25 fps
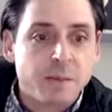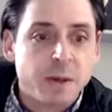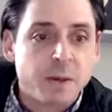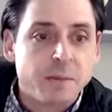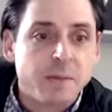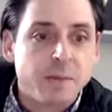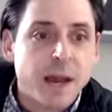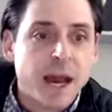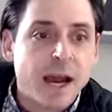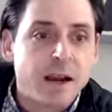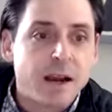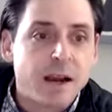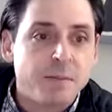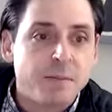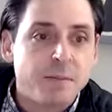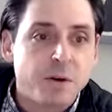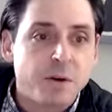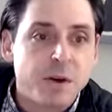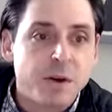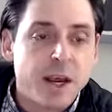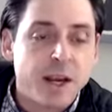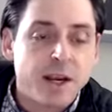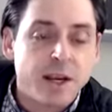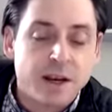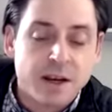to back up their
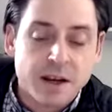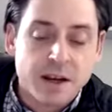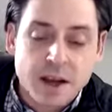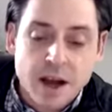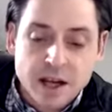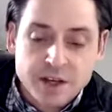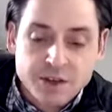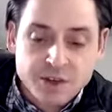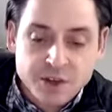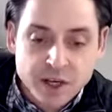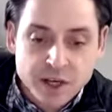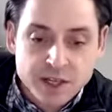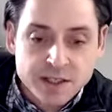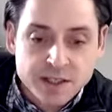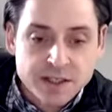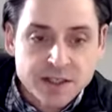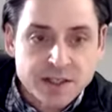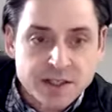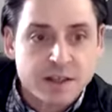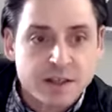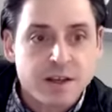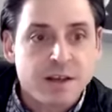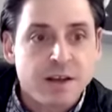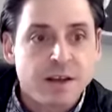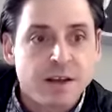data, not
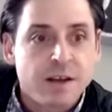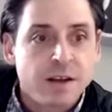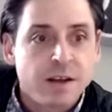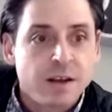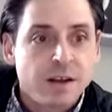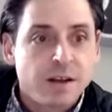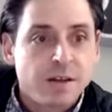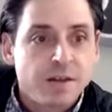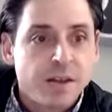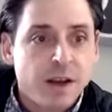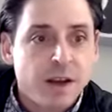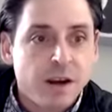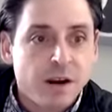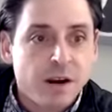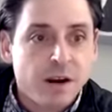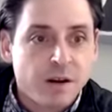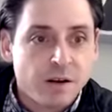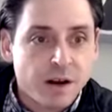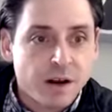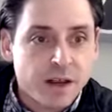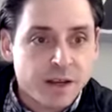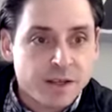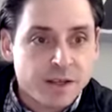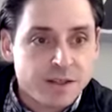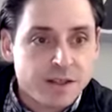just their
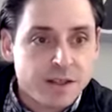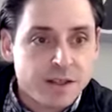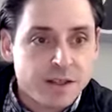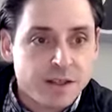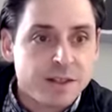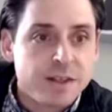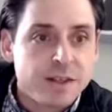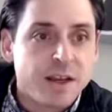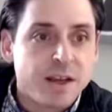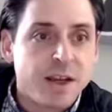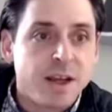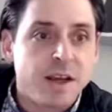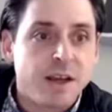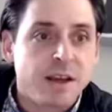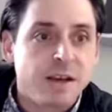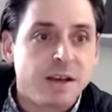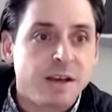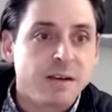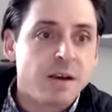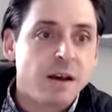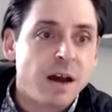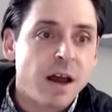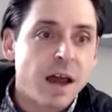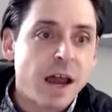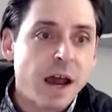
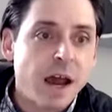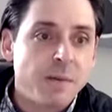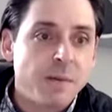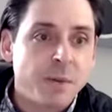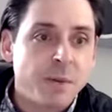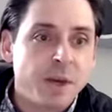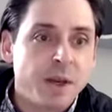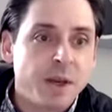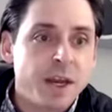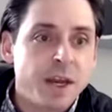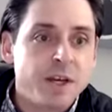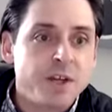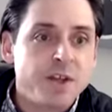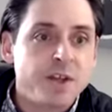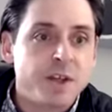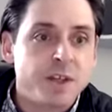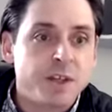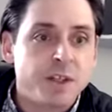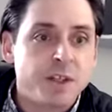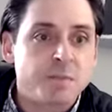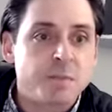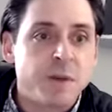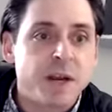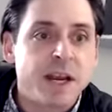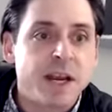existing
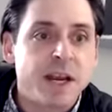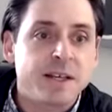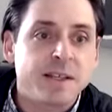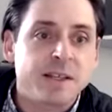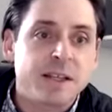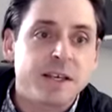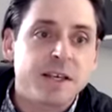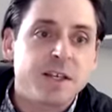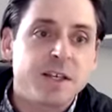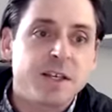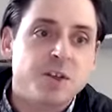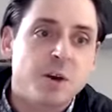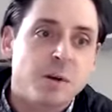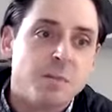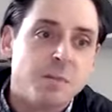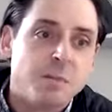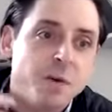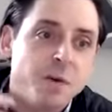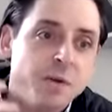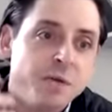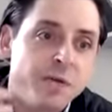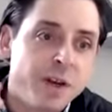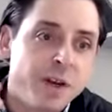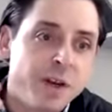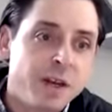applications, but as they start
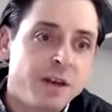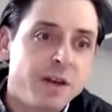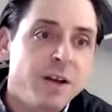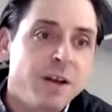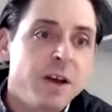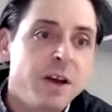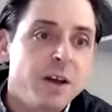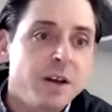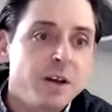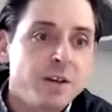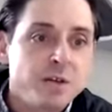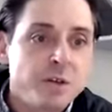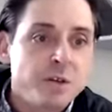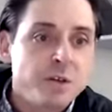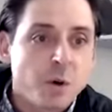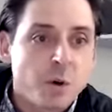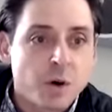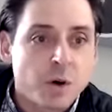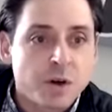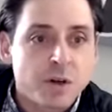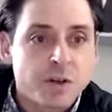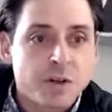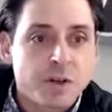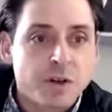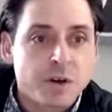moving
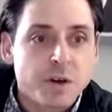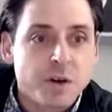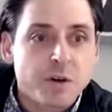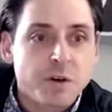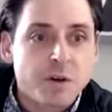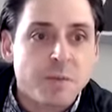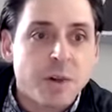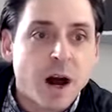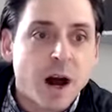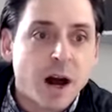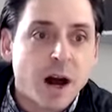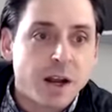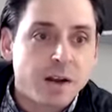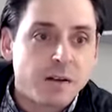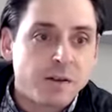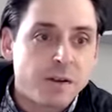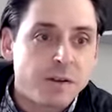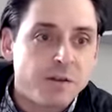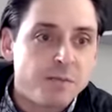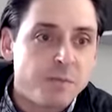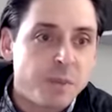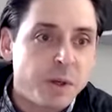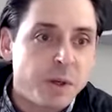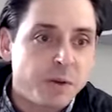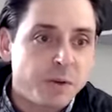towards a new model
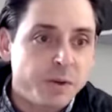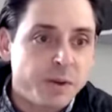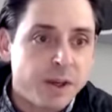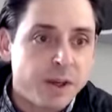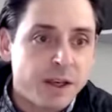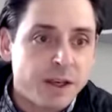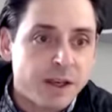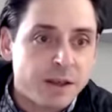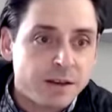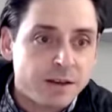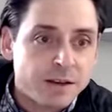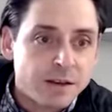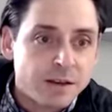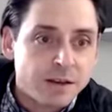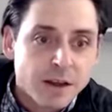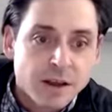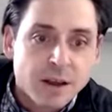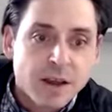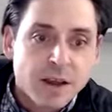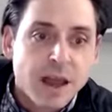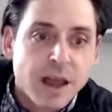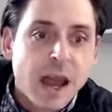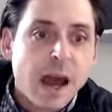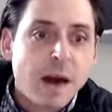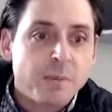of building
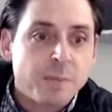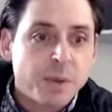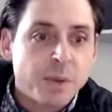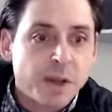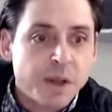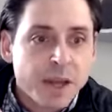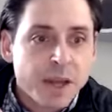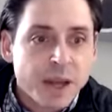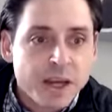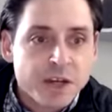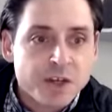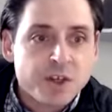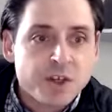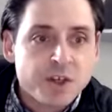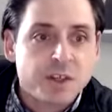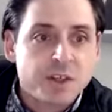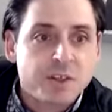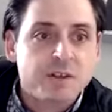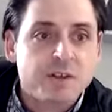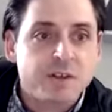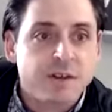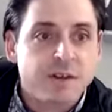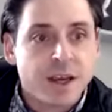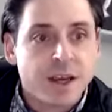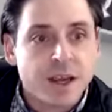
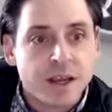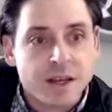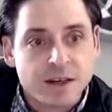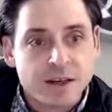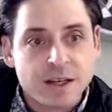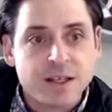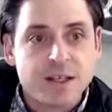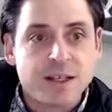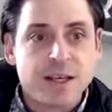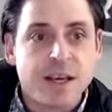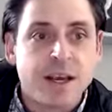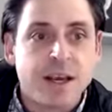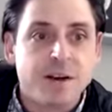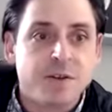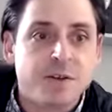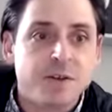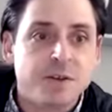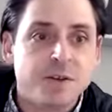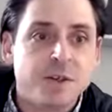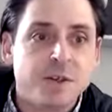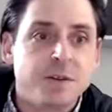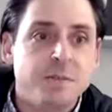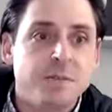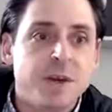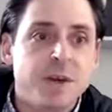applications in
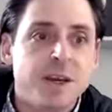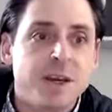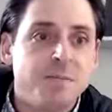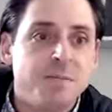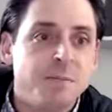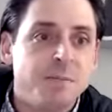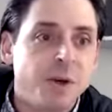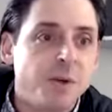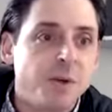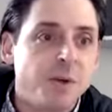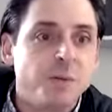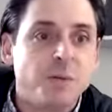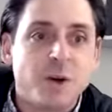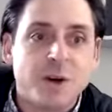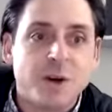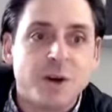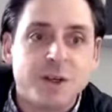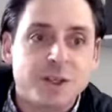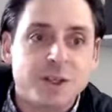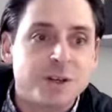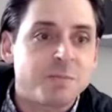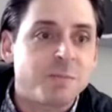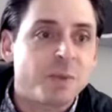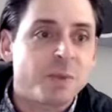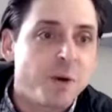containers to be built
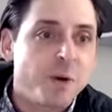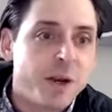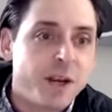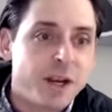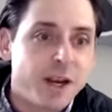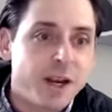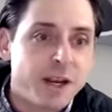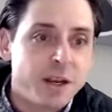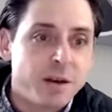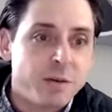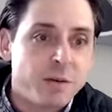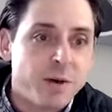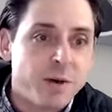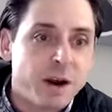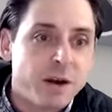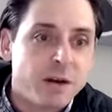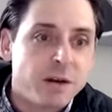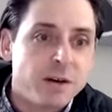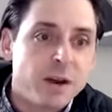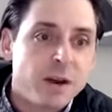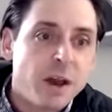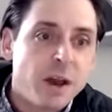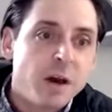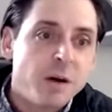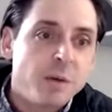once, deployed
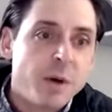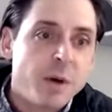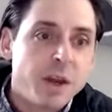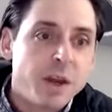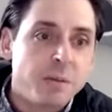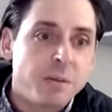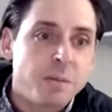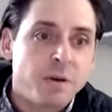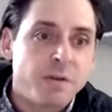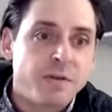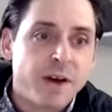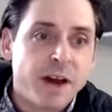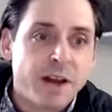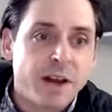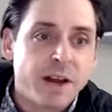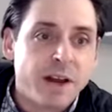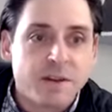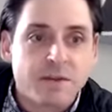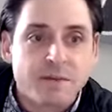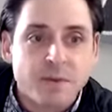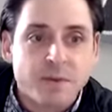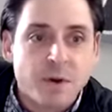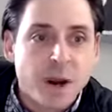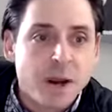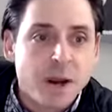anywhere, we can provide the
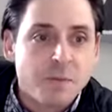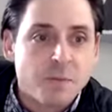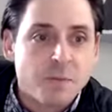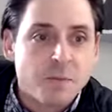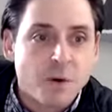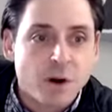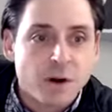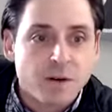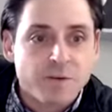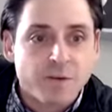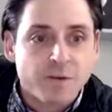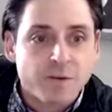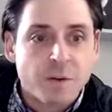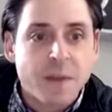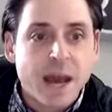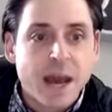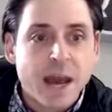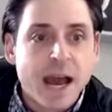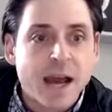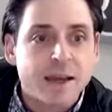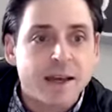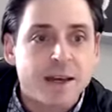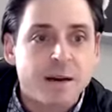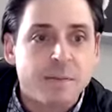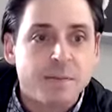framework for
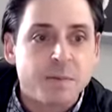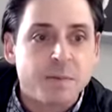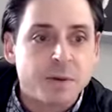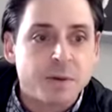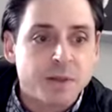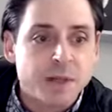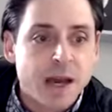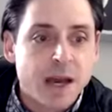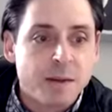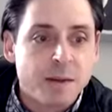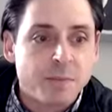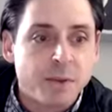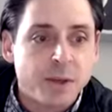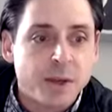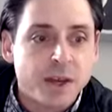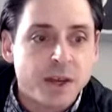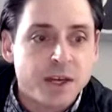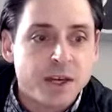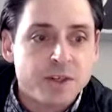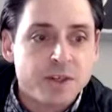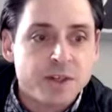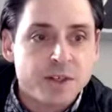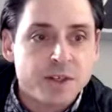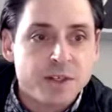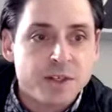backing up those
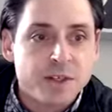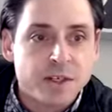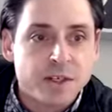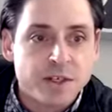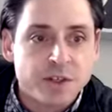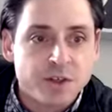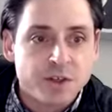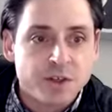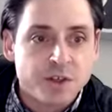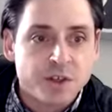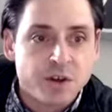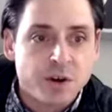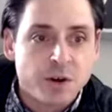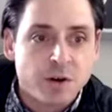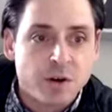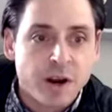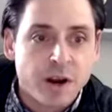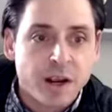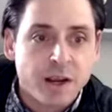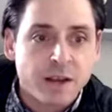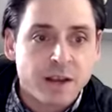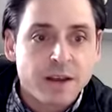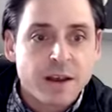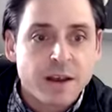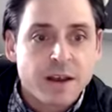applications and
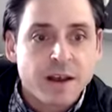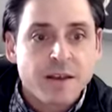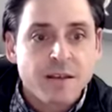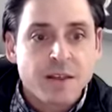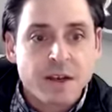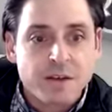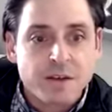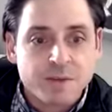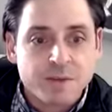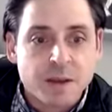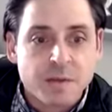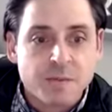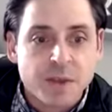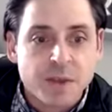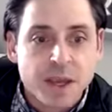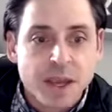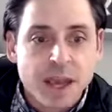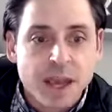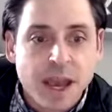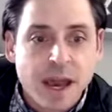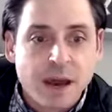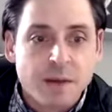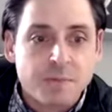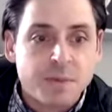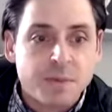ensuring that if something
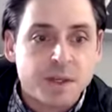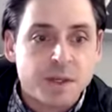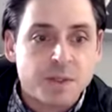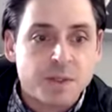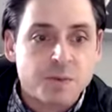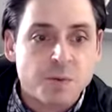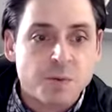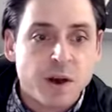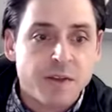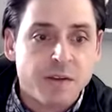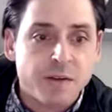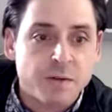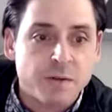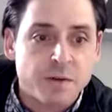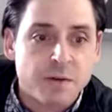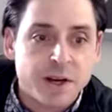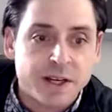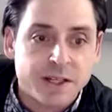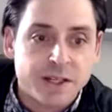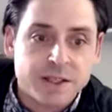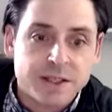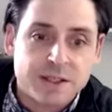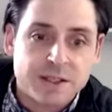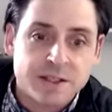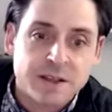happens, whether
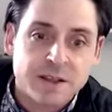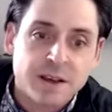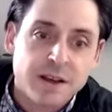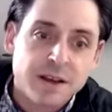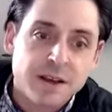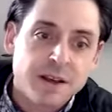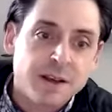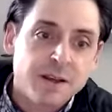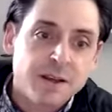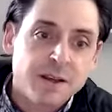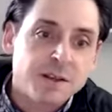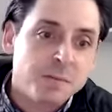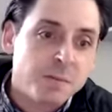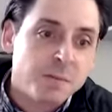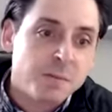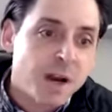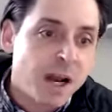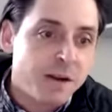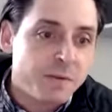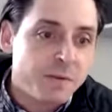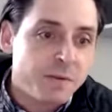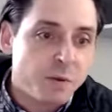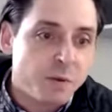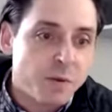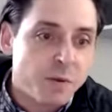it's some
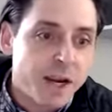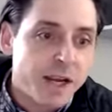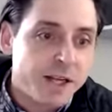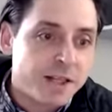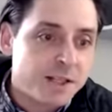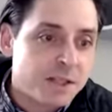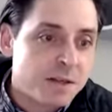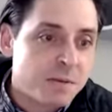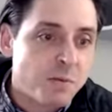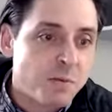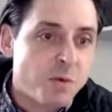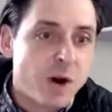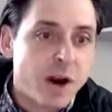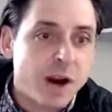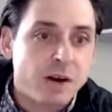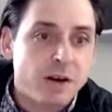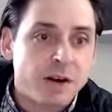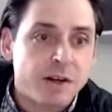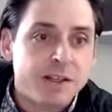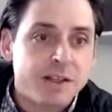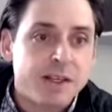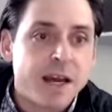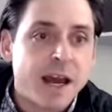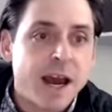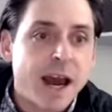kind of a ransomware
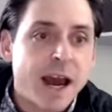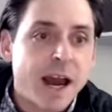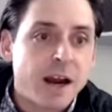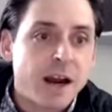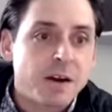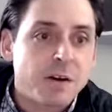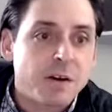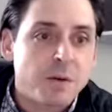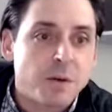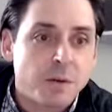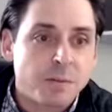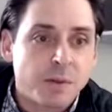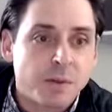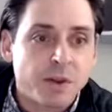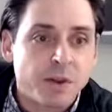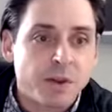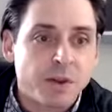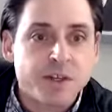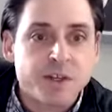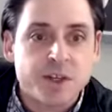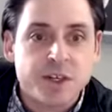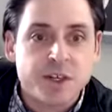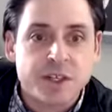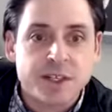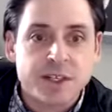attack or
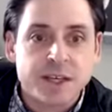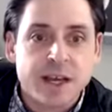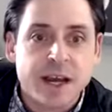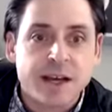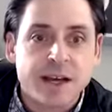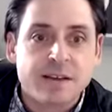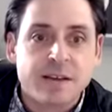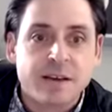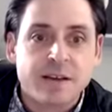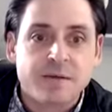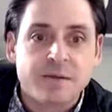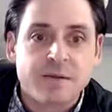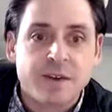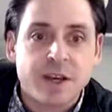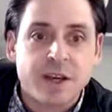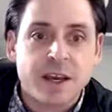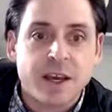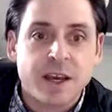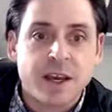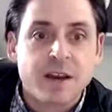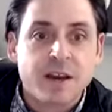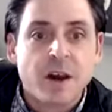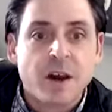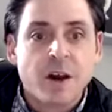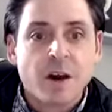malicious
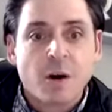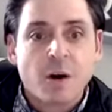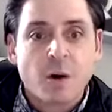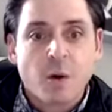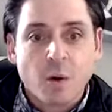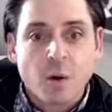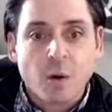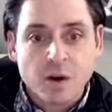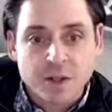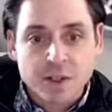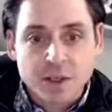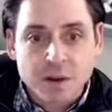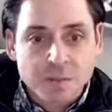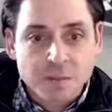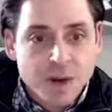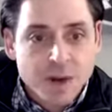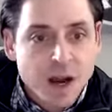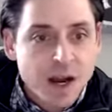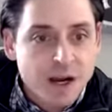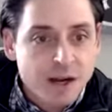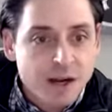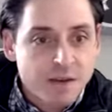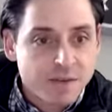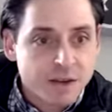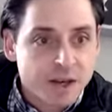activity or some
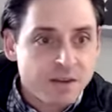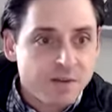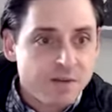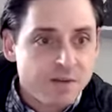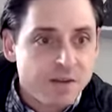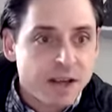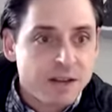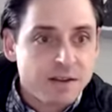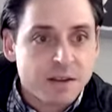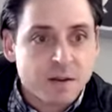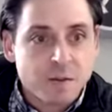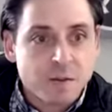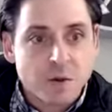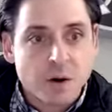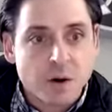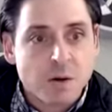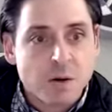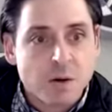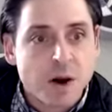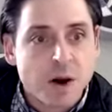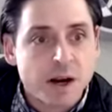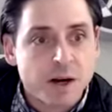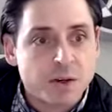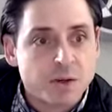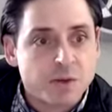kind of an event that
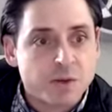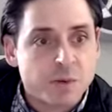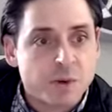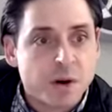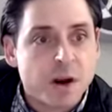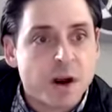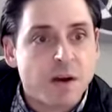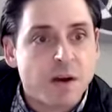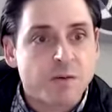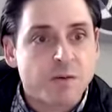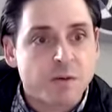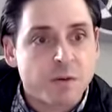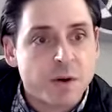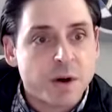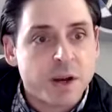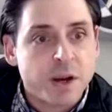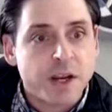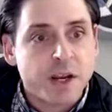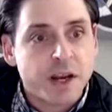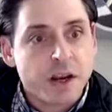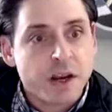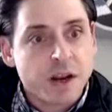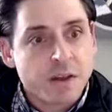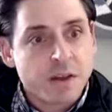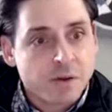requires recovery
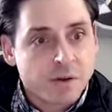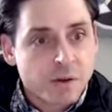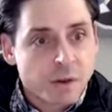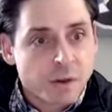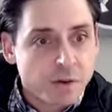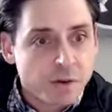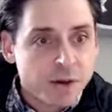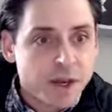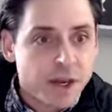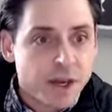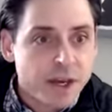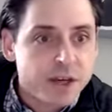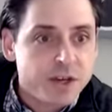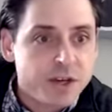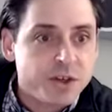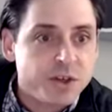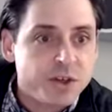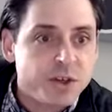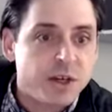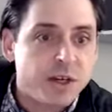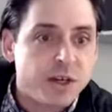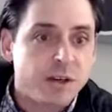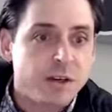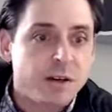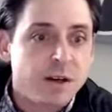in another
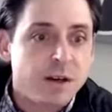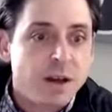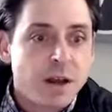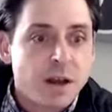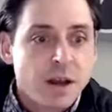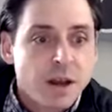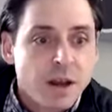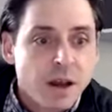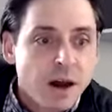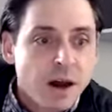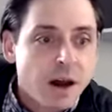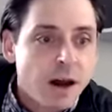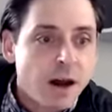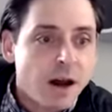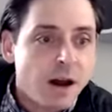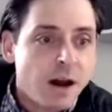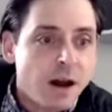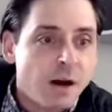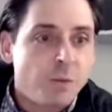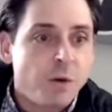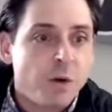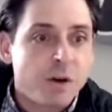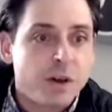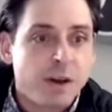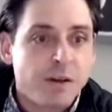location,
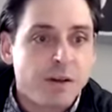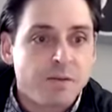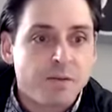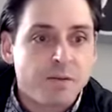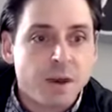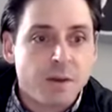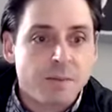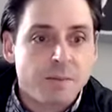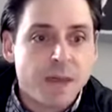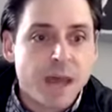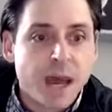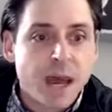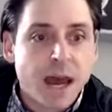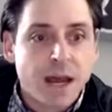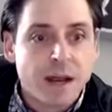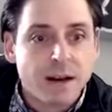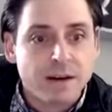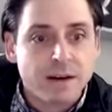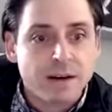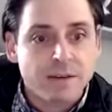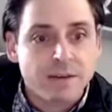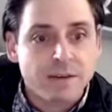we'll give them that